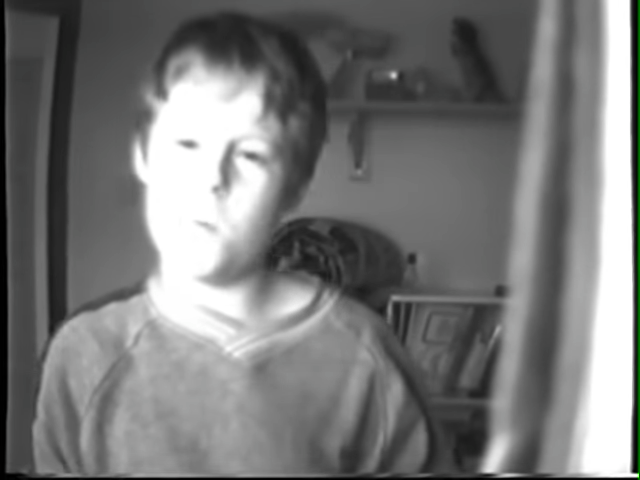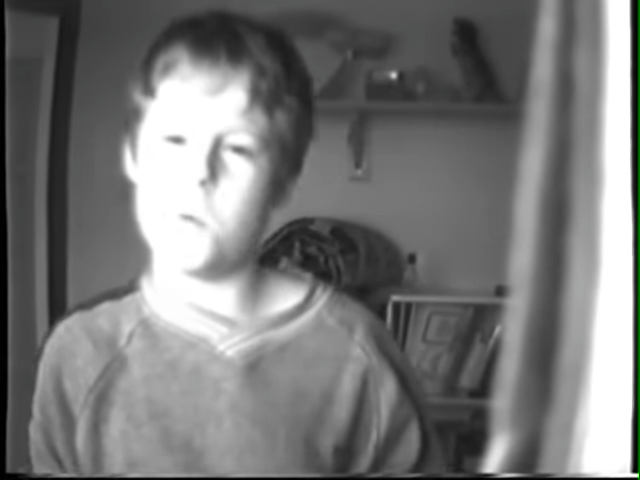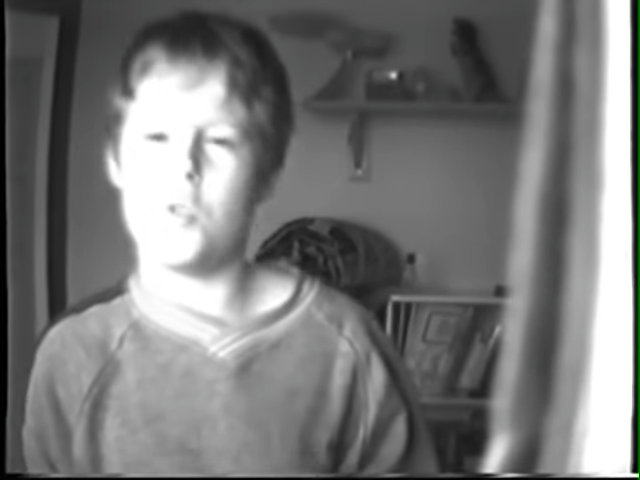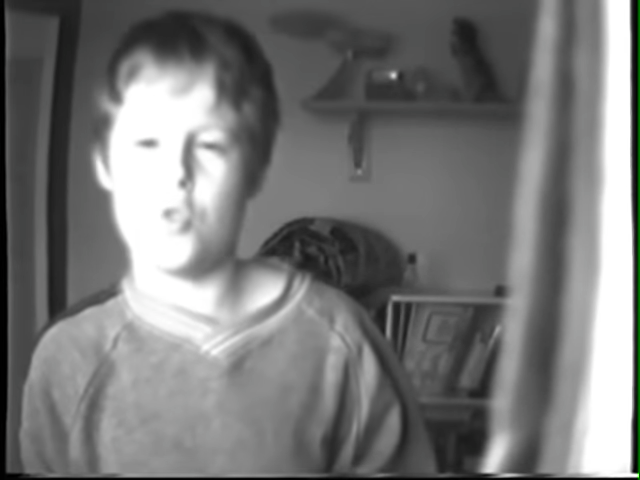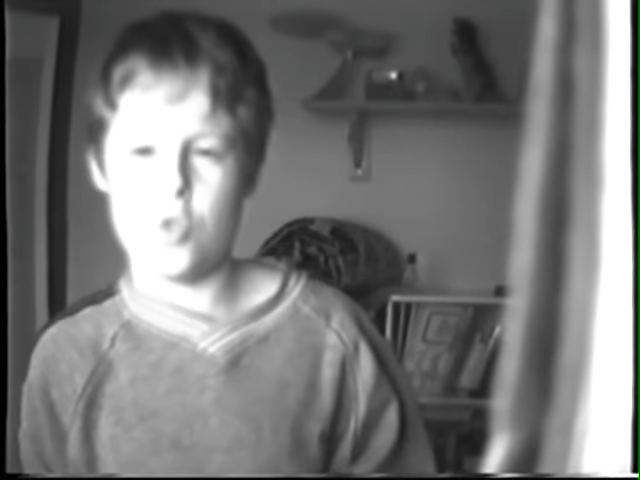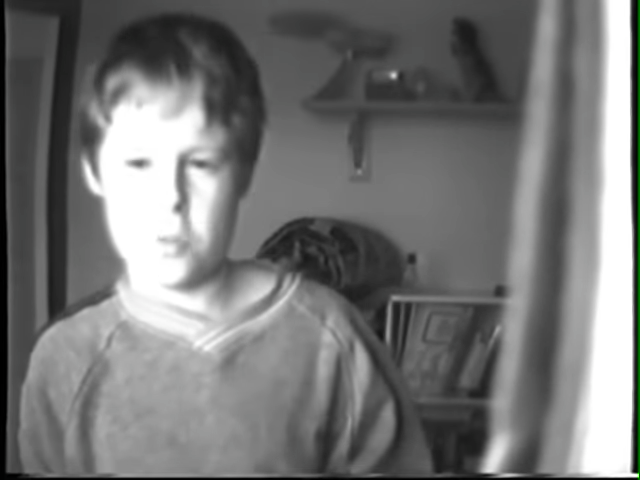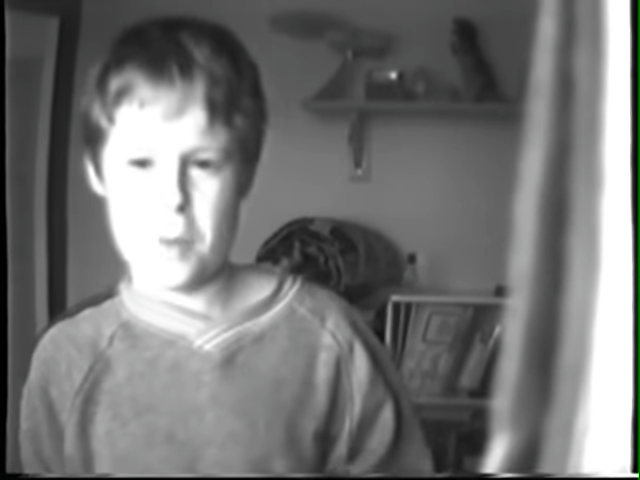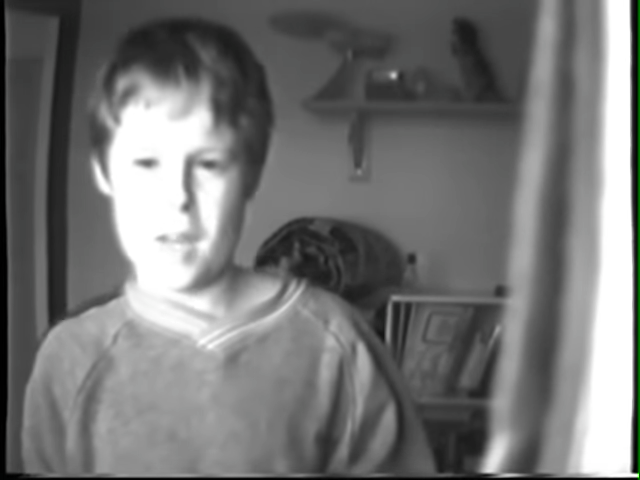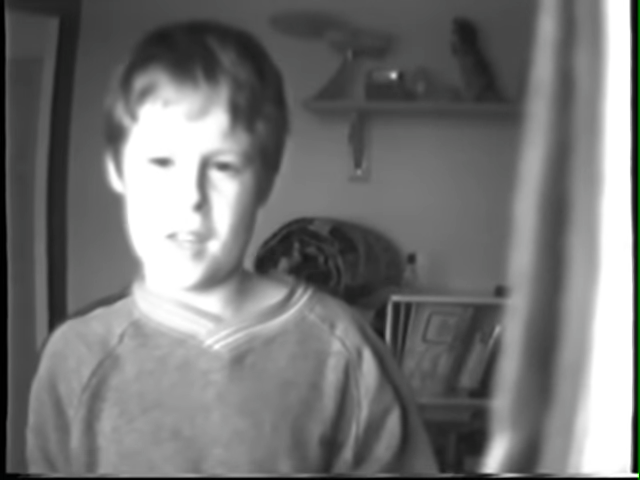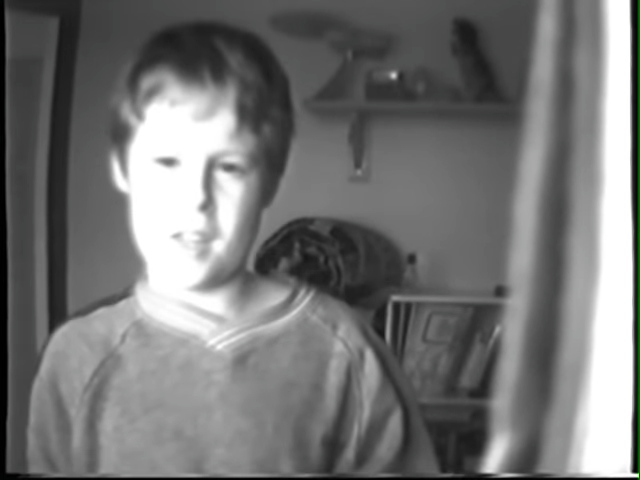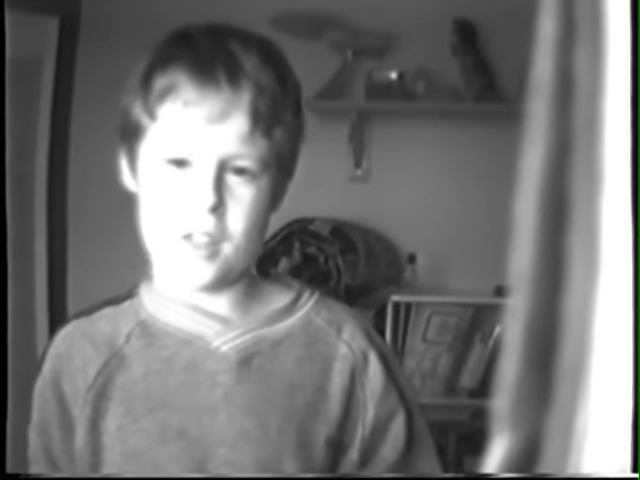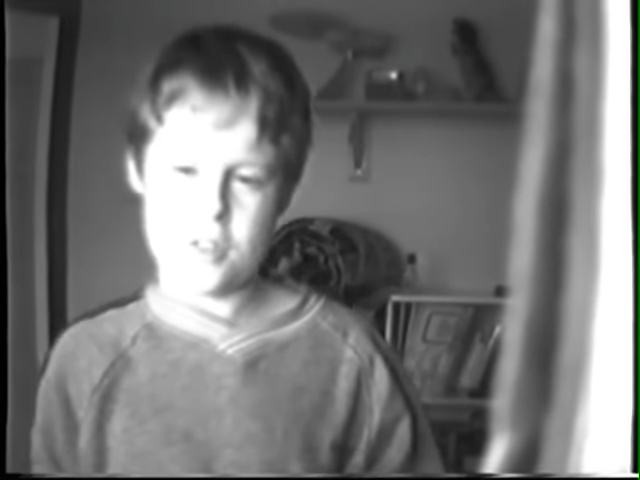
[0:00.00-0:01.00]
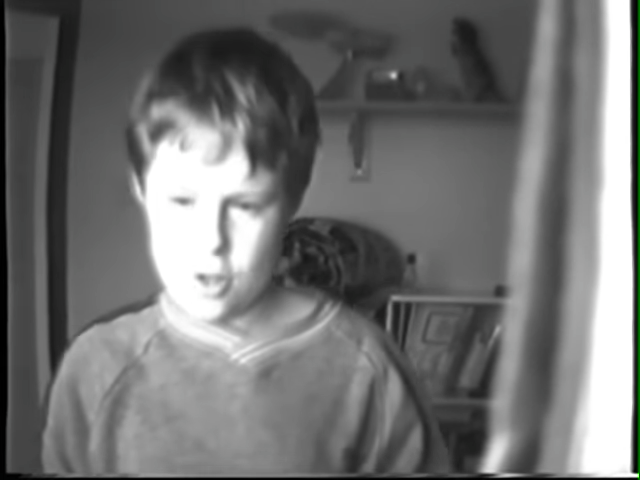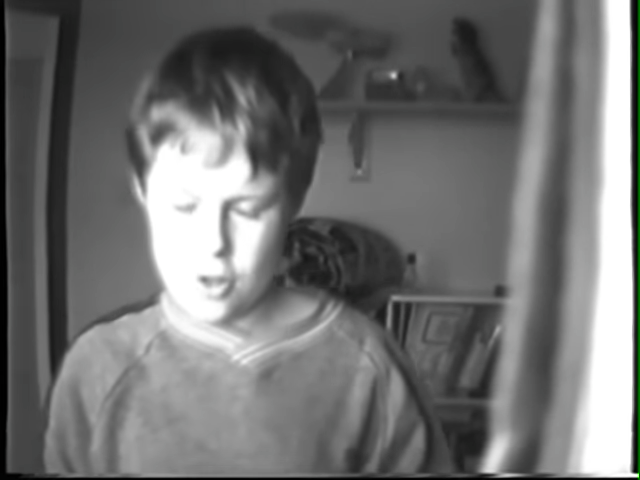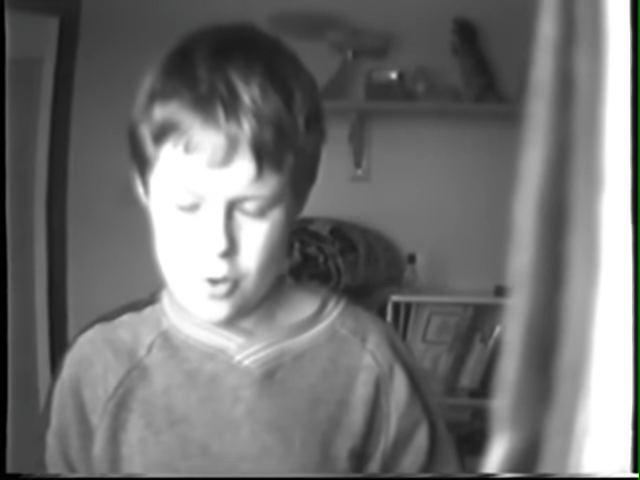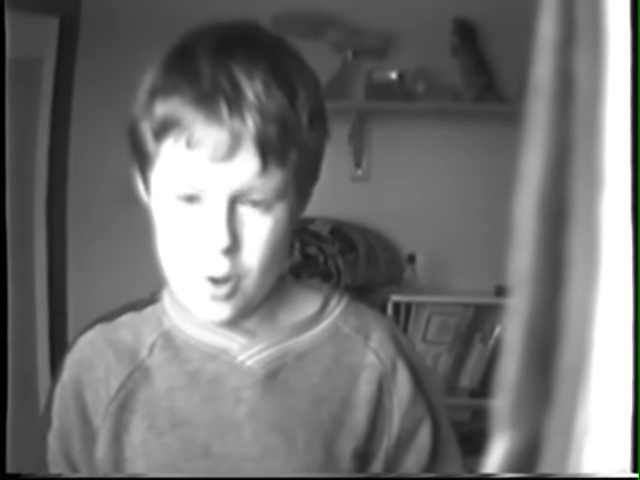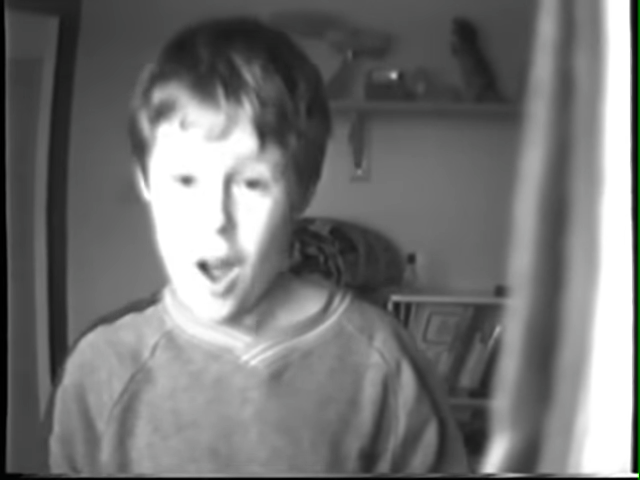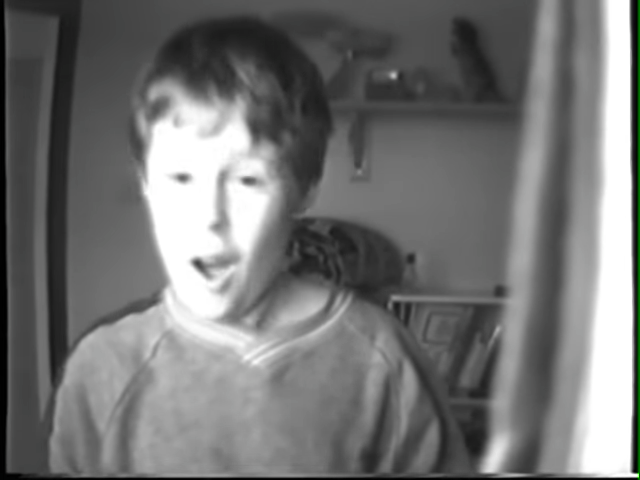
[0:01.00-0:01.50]
and I hope you enjoyed making
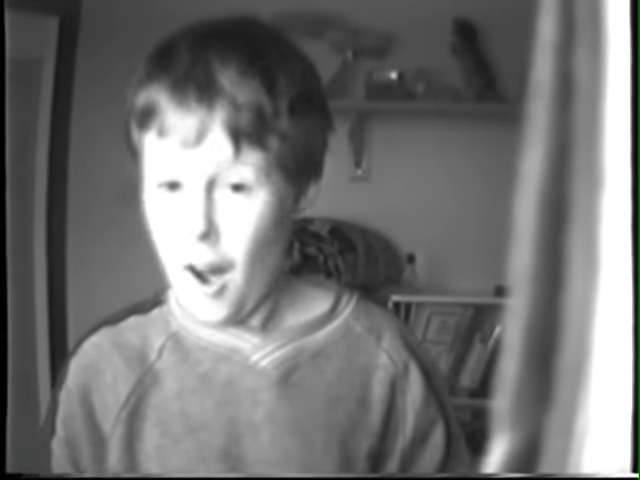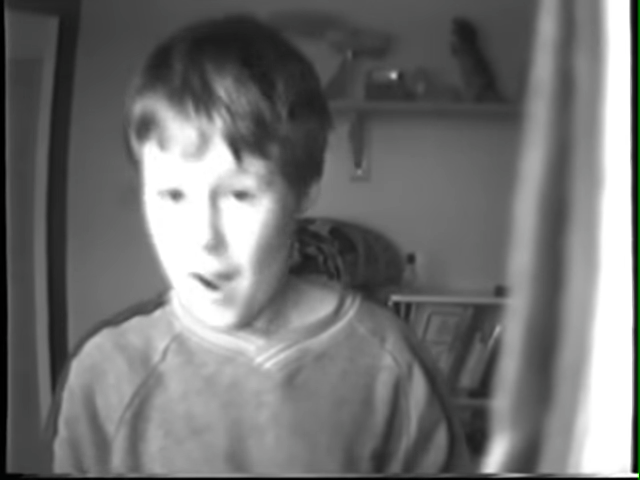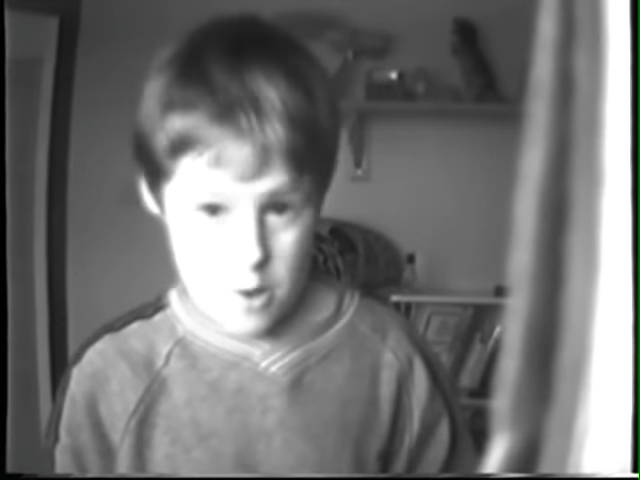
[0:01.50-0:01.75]
it too.